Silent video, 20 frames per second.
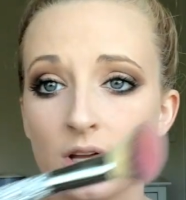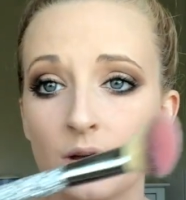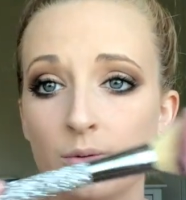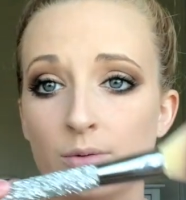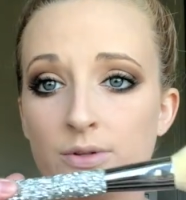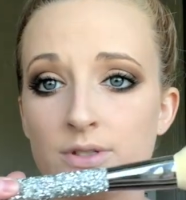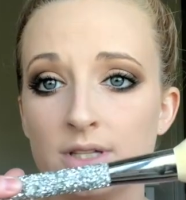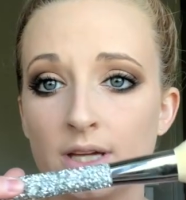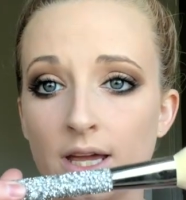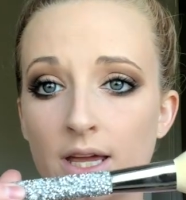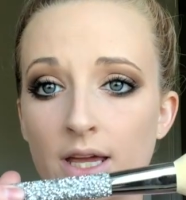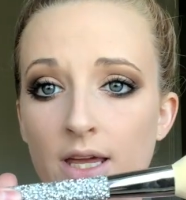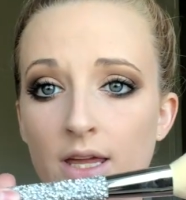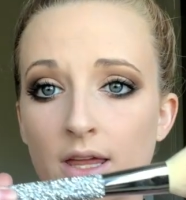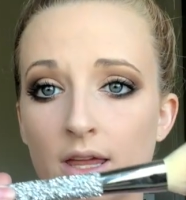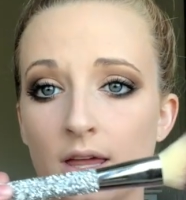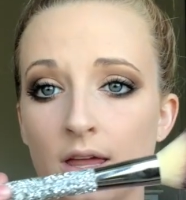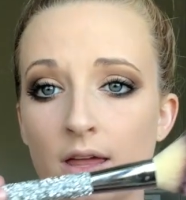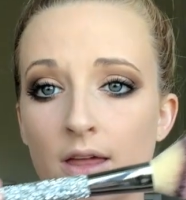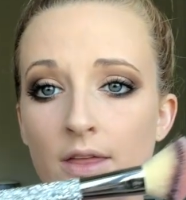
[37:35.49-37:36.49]
I will
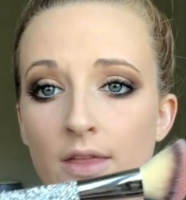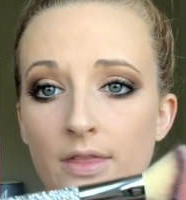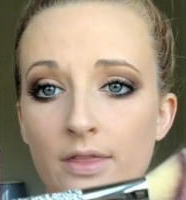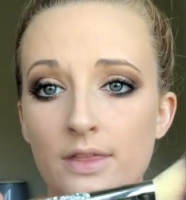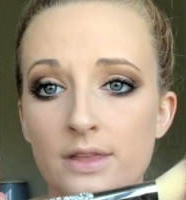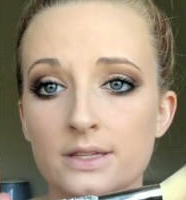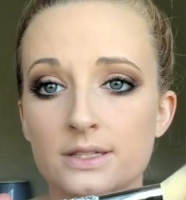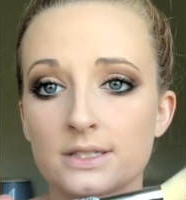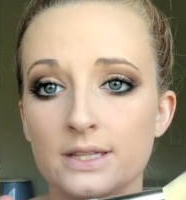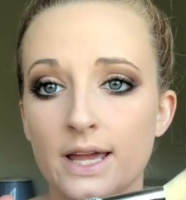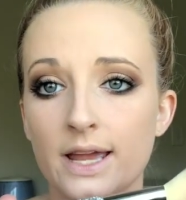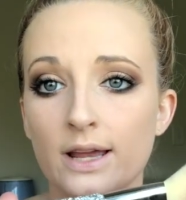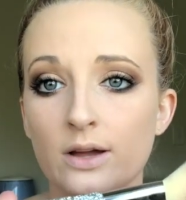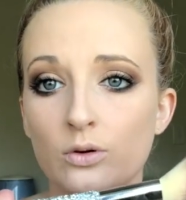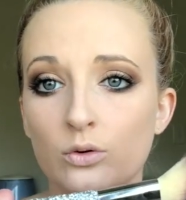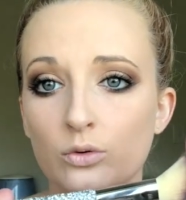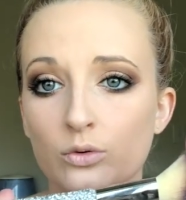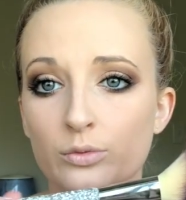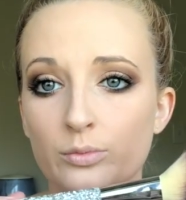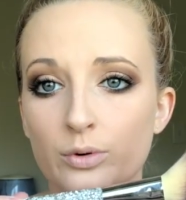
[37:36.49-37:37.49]
take this
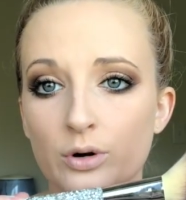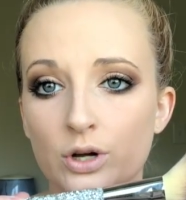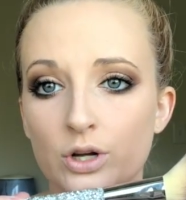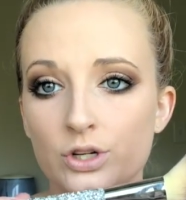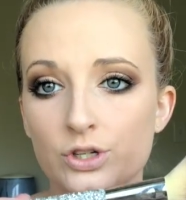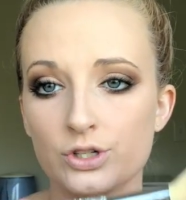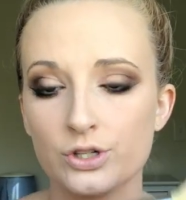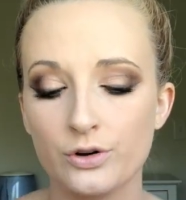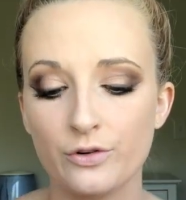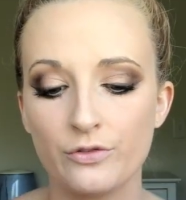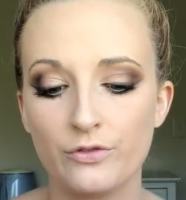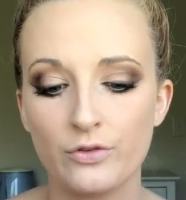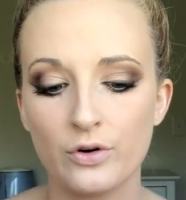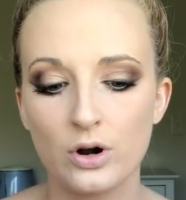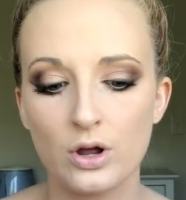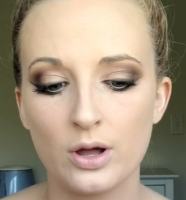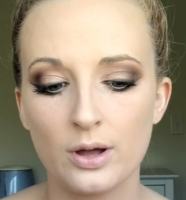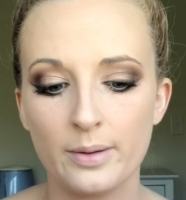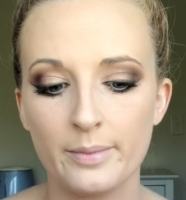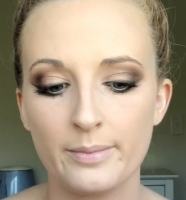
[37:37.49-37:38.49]
angled brush
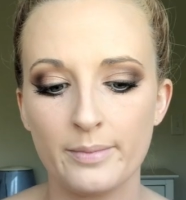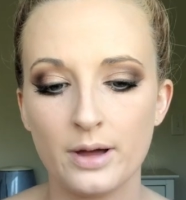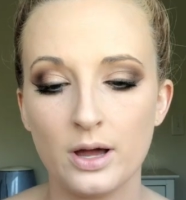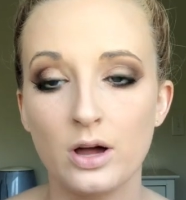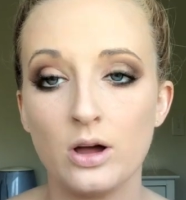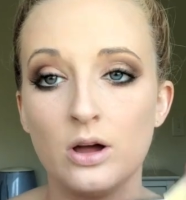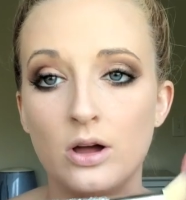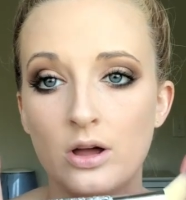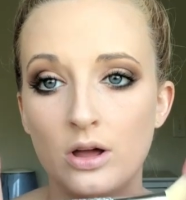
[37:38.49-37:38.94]
from